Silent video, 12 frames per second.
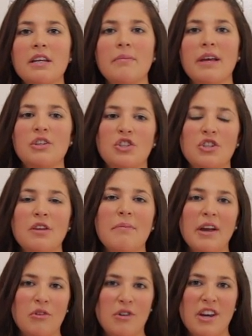to make sure that
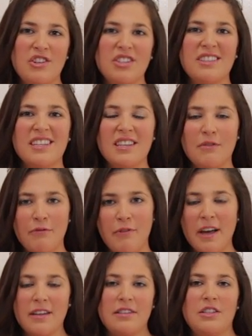my creations get the
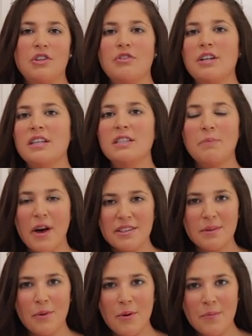finest ingredients
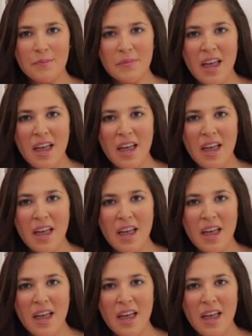possible.